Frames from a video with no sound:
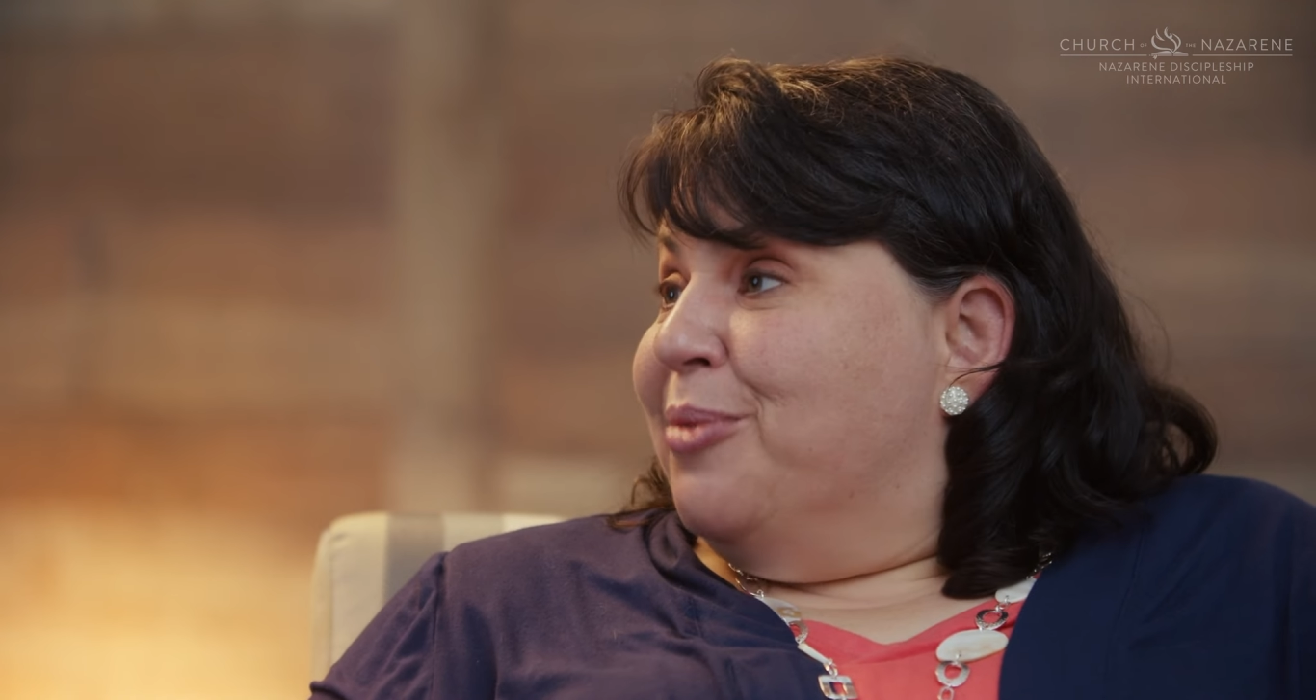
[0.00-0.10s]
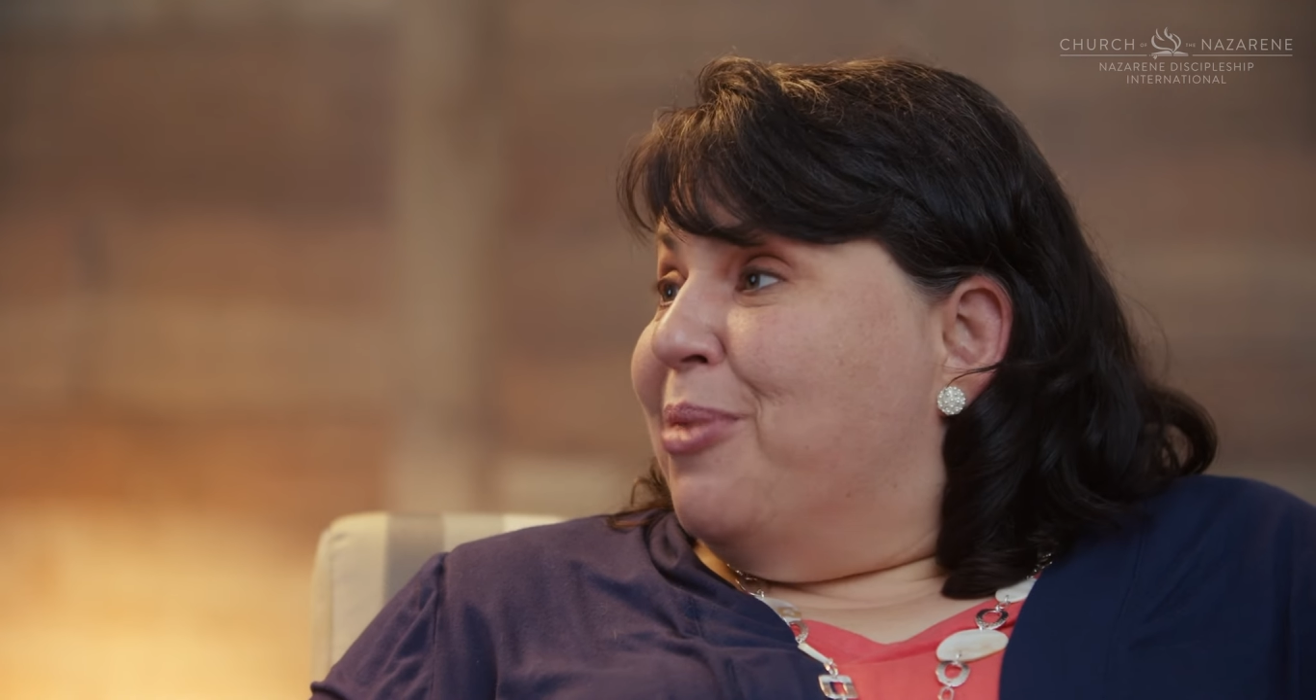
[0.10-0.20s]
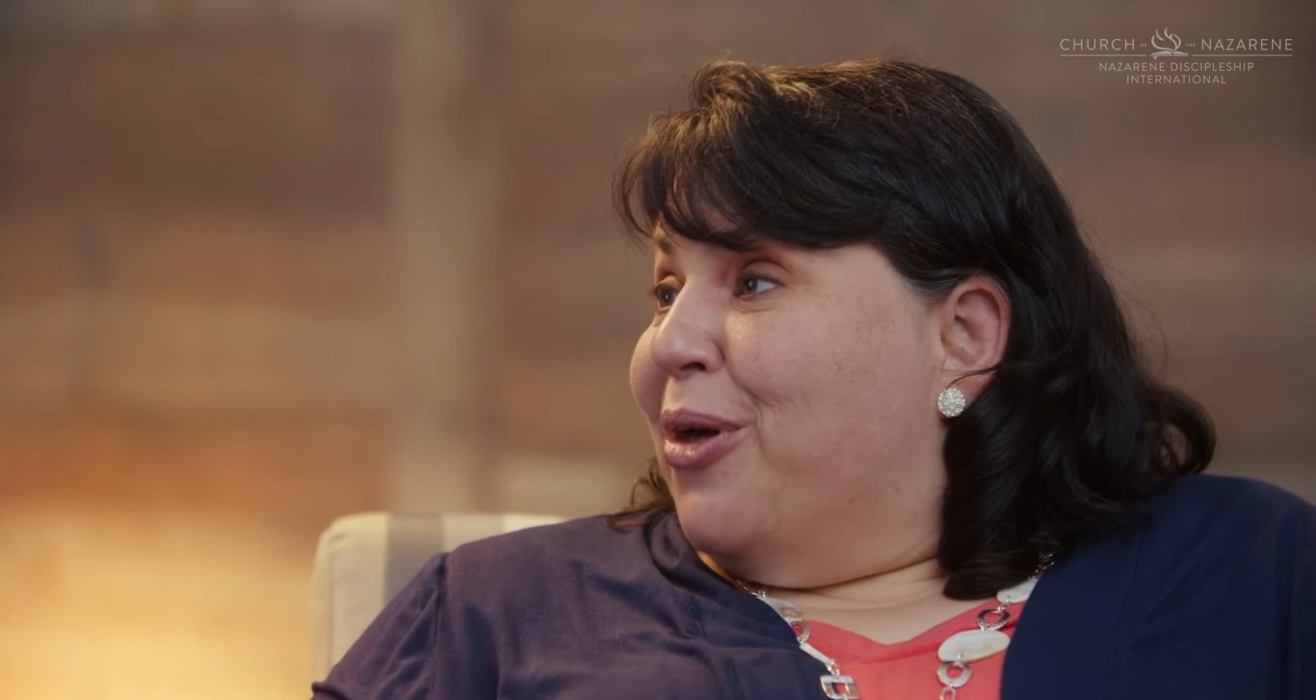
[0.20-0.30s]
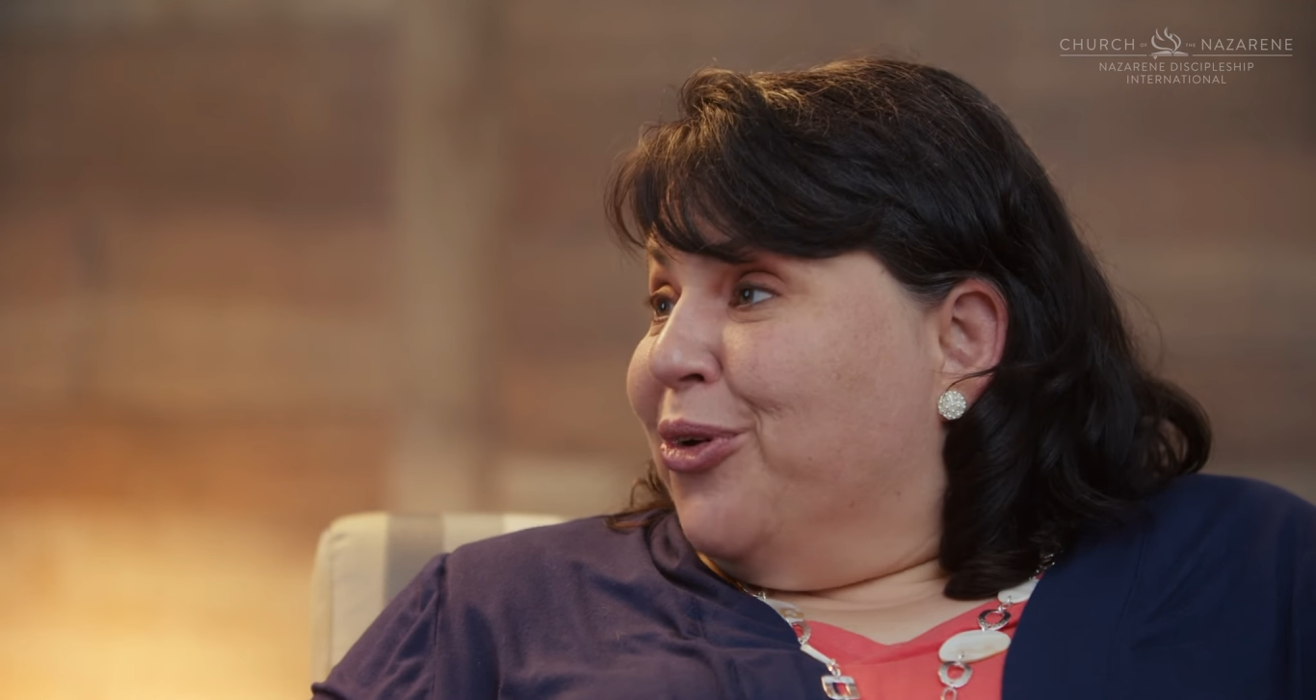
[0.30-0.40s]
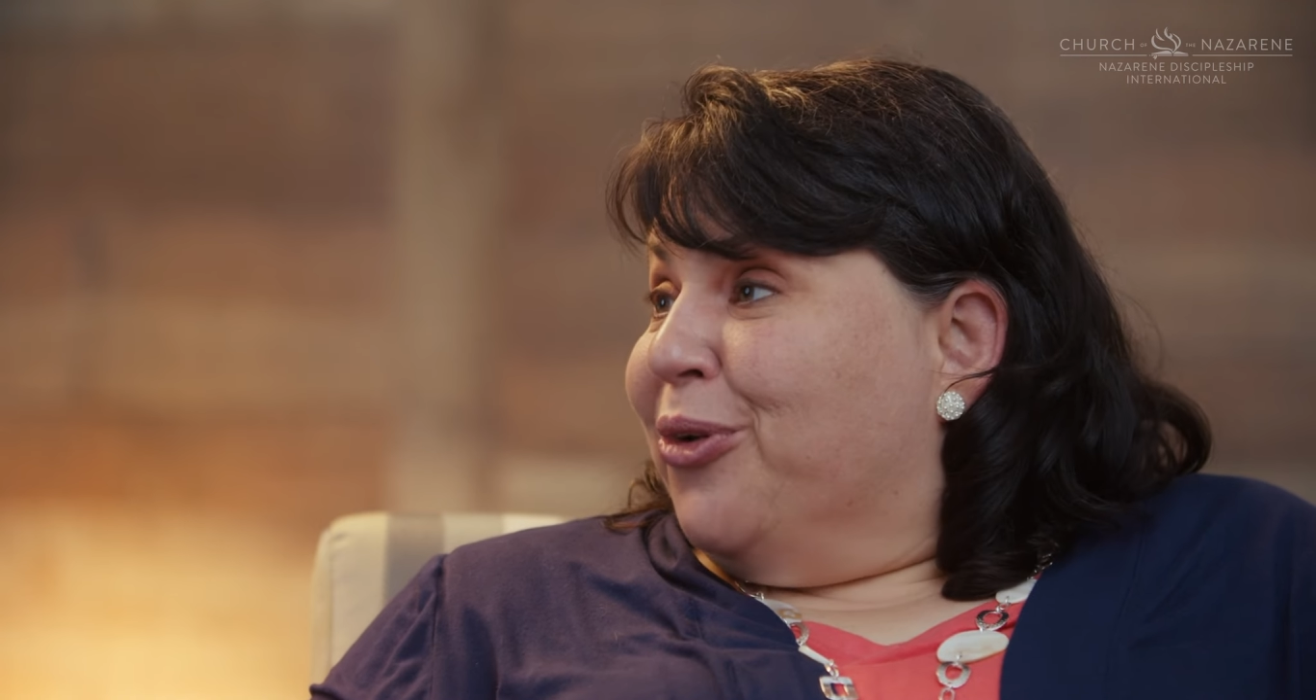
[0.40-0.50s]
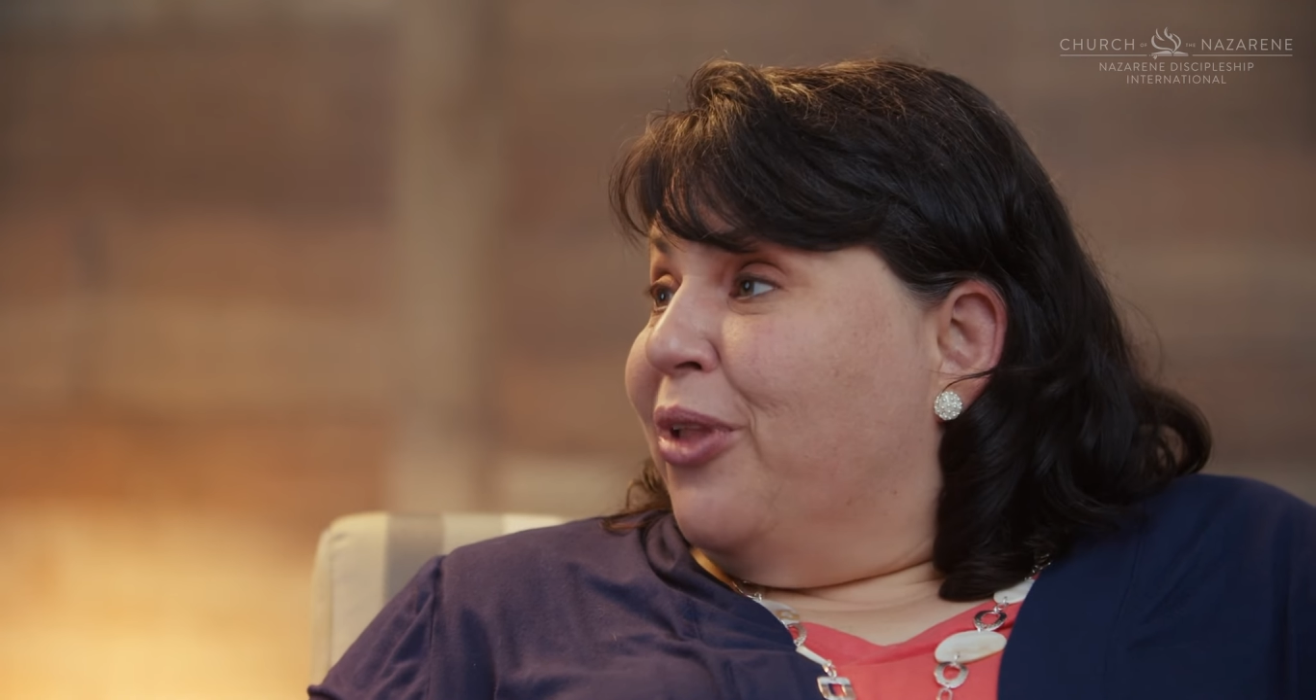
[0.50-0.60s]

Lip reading: about their